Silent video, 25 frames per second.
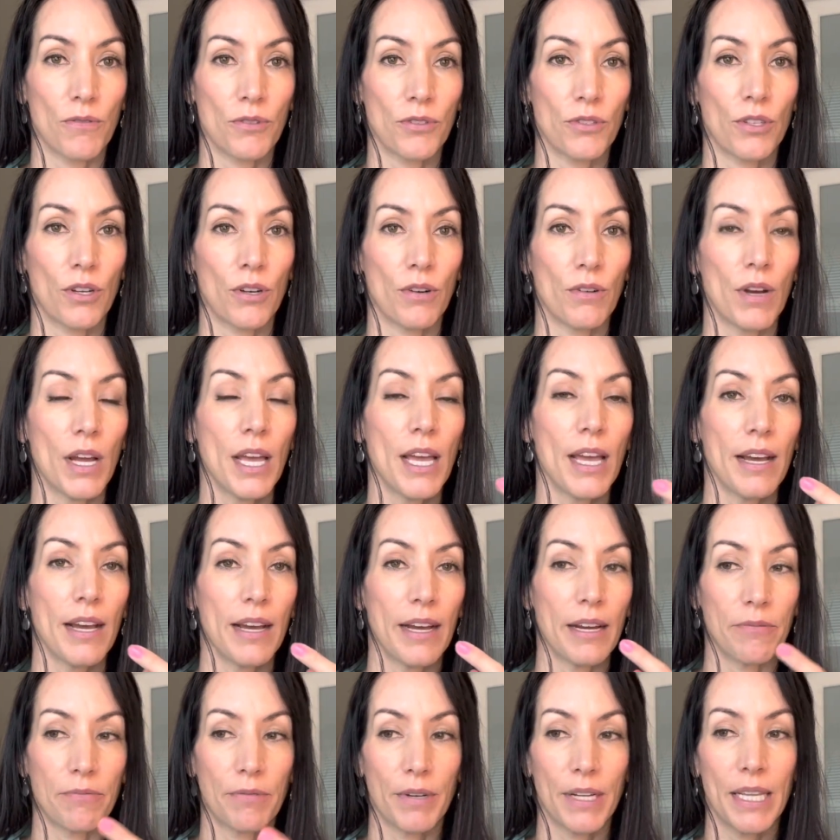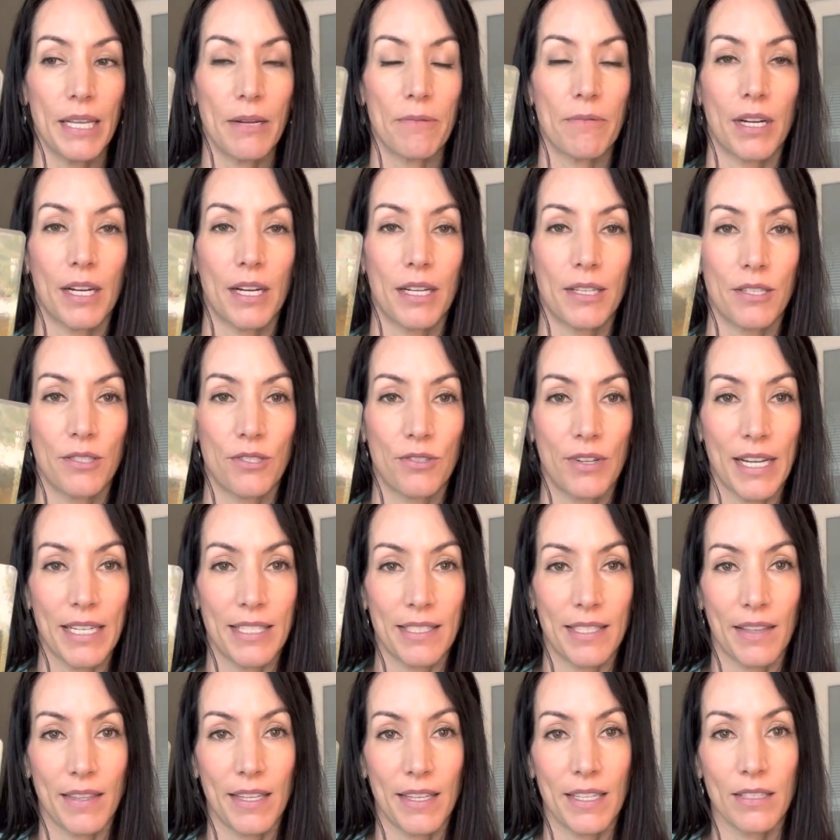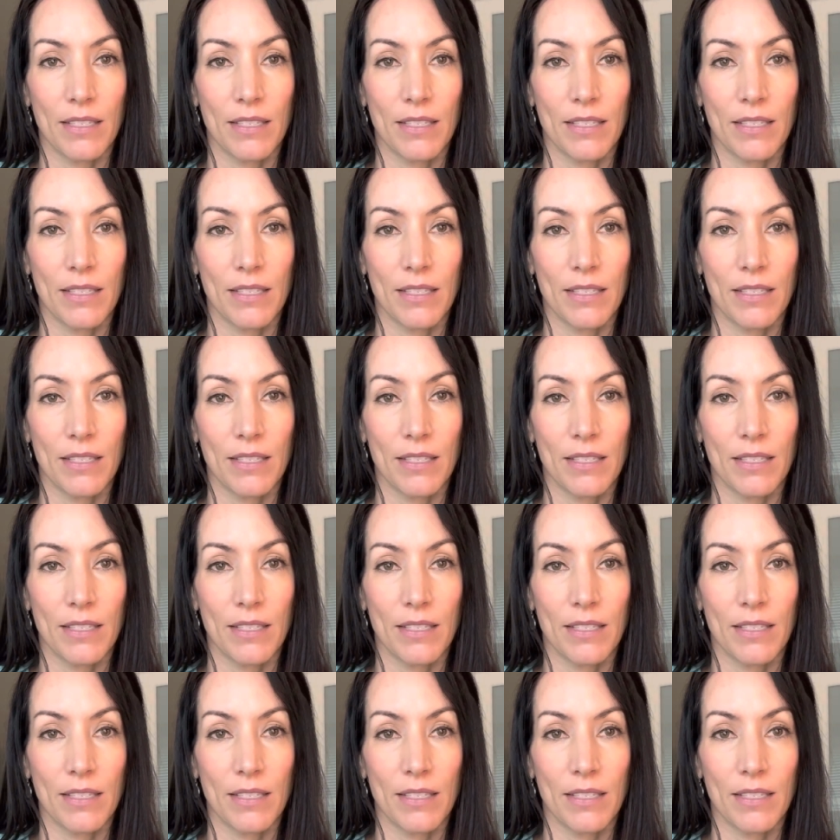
So I really want to stress that this